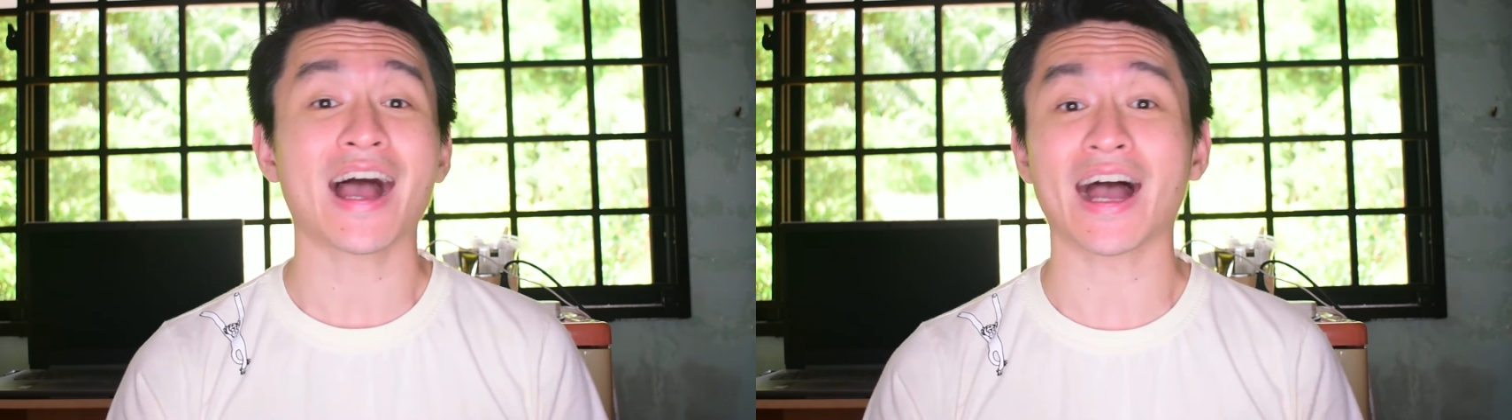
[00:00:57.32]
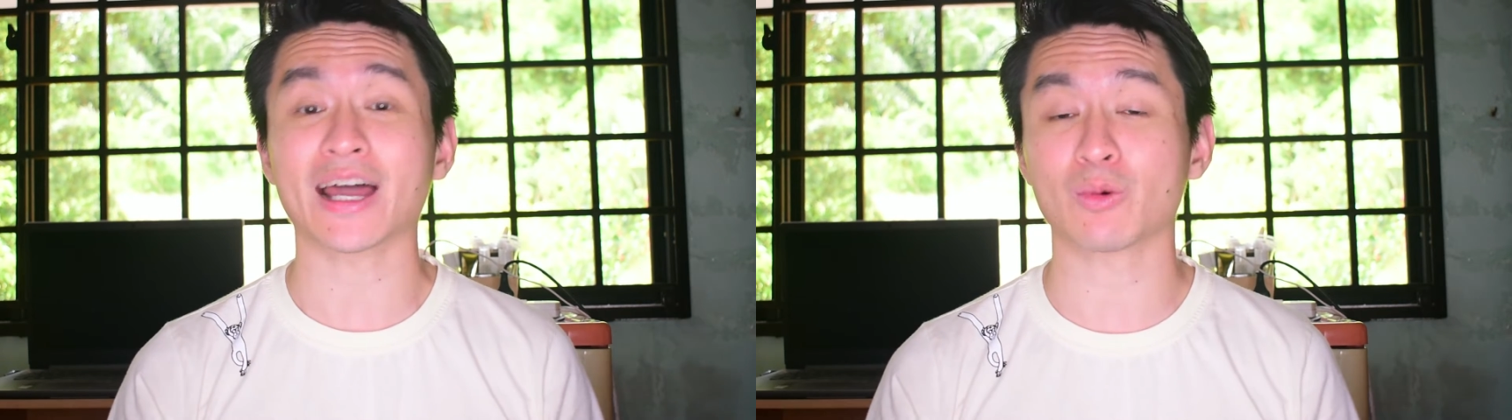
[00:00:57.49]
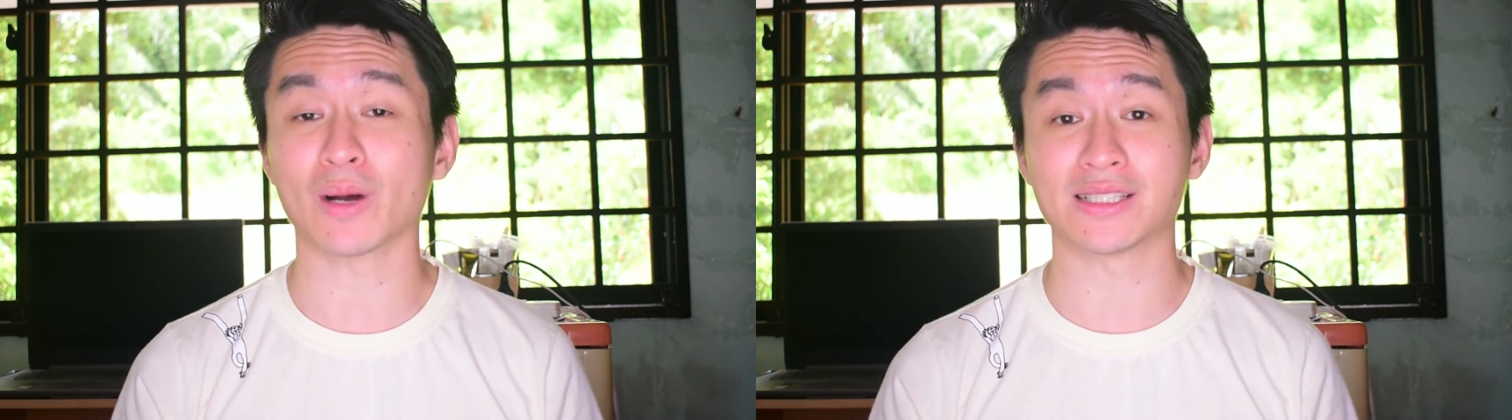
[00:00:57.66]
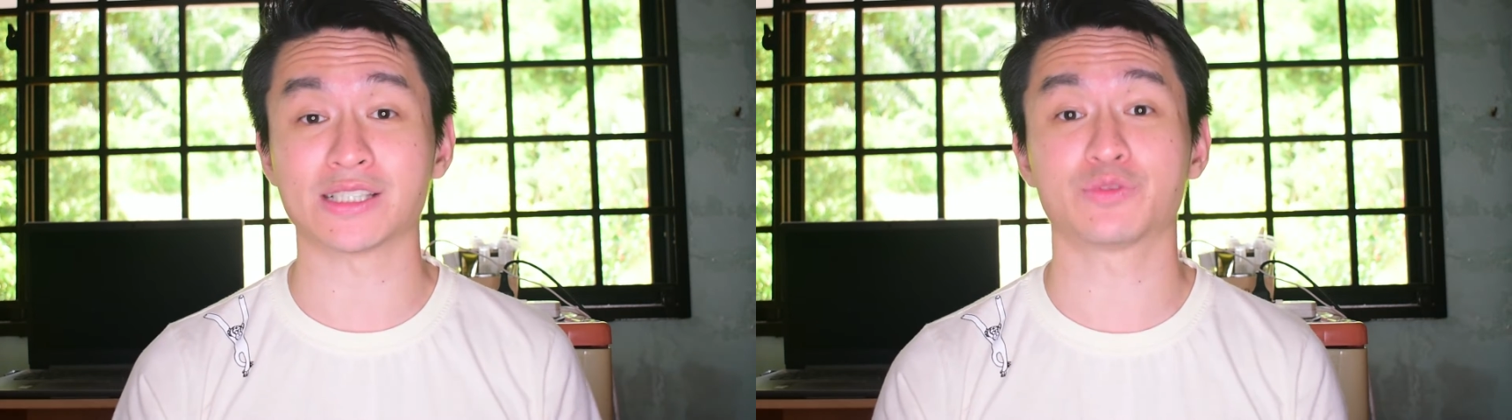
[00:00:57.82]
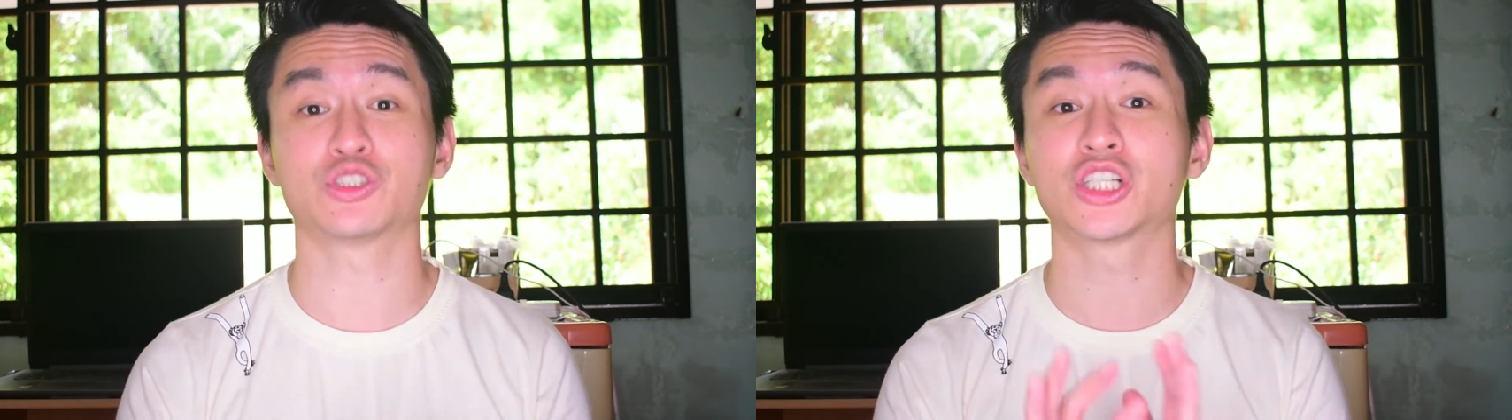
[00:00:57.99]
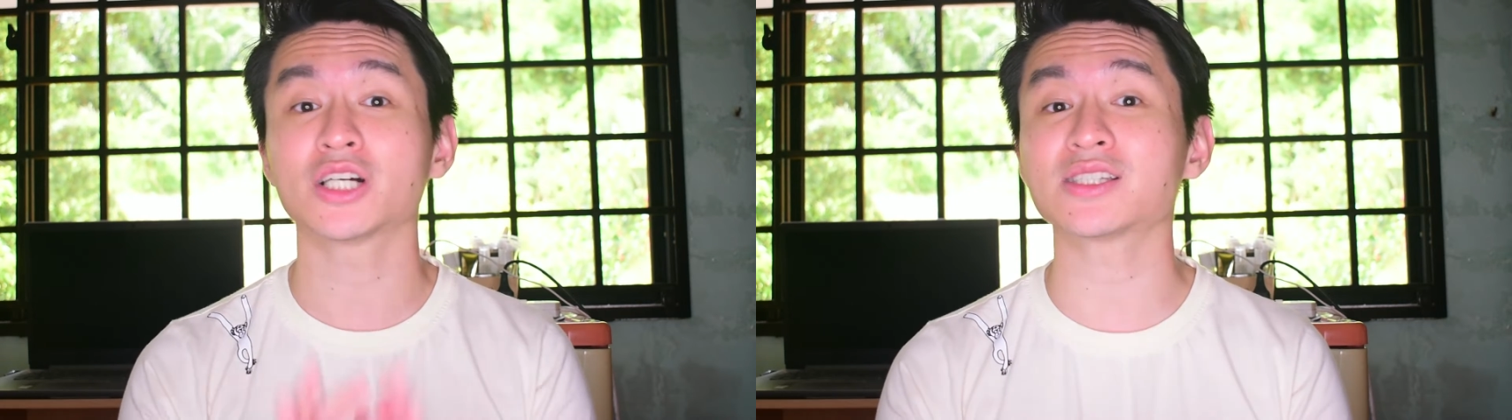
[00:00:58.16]
Otherwise, if
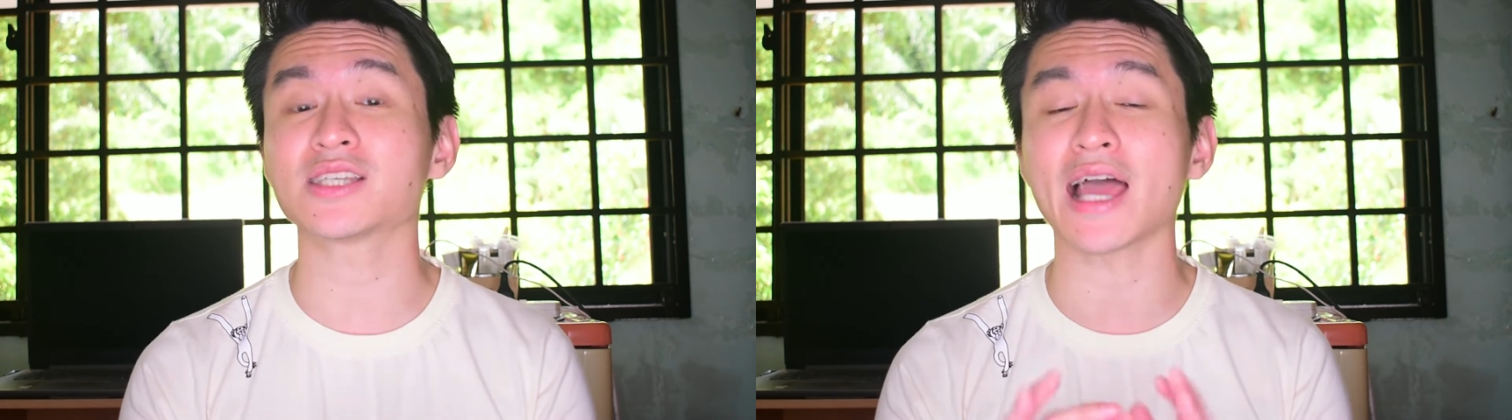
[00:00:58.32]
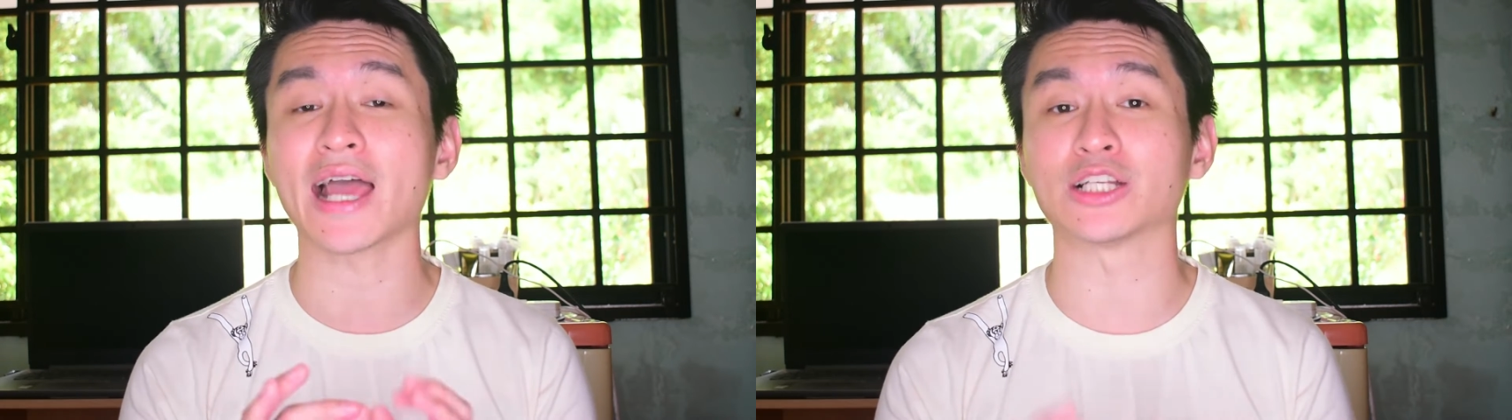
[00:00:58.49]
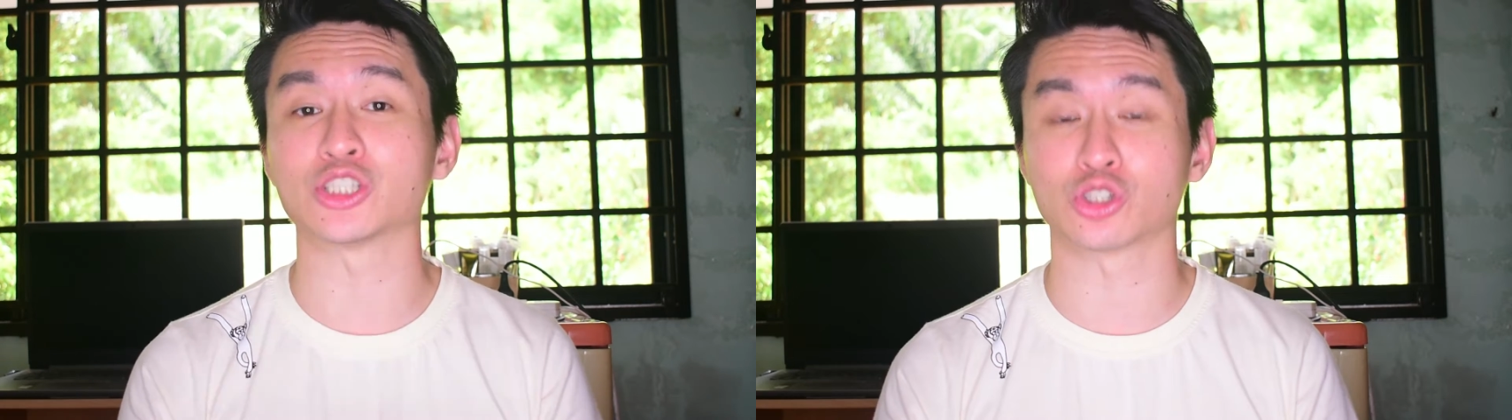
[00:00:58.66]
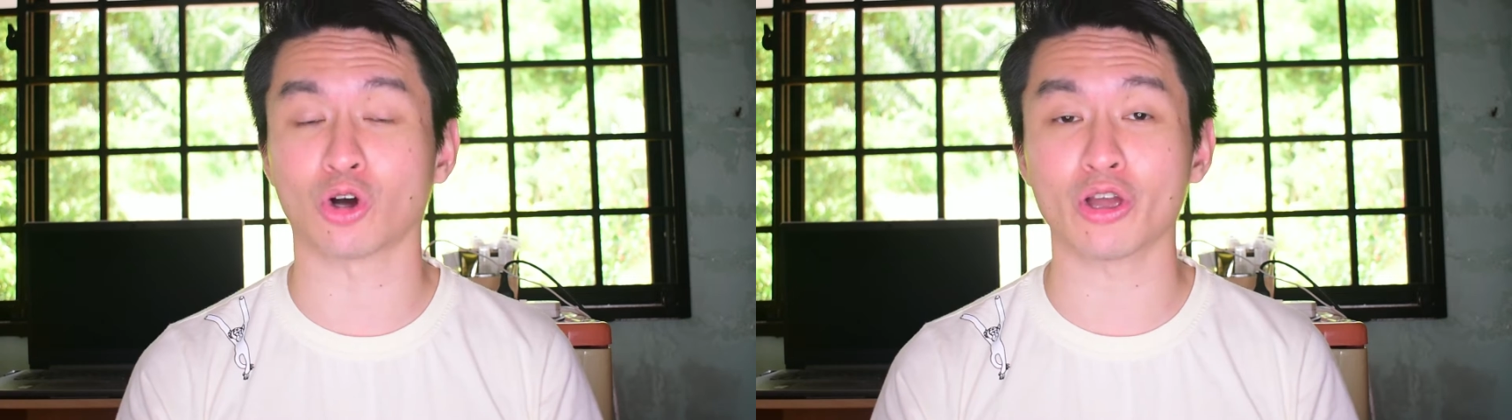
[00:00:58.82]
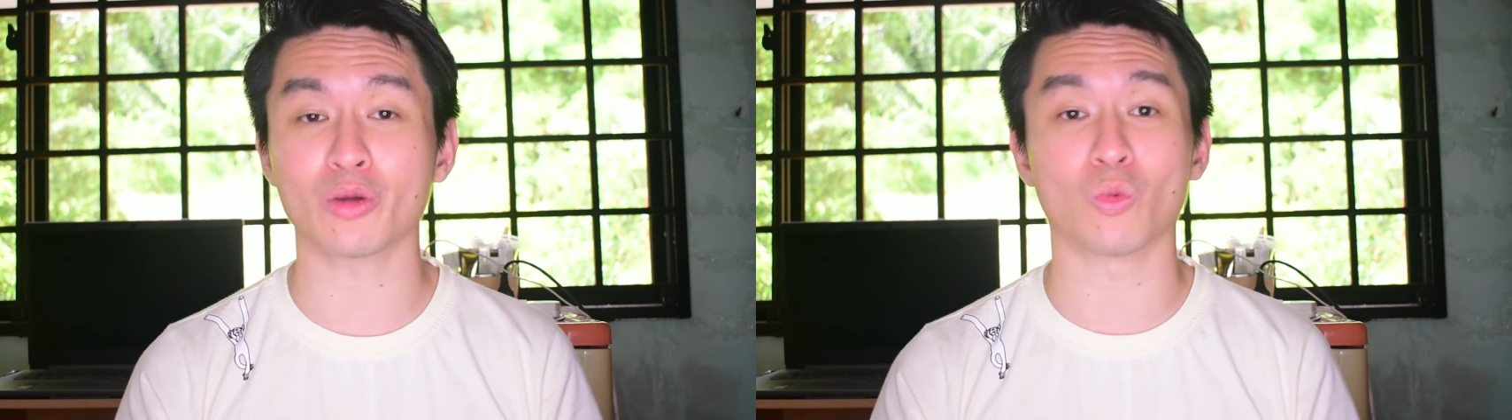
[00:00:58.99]
you just enjoy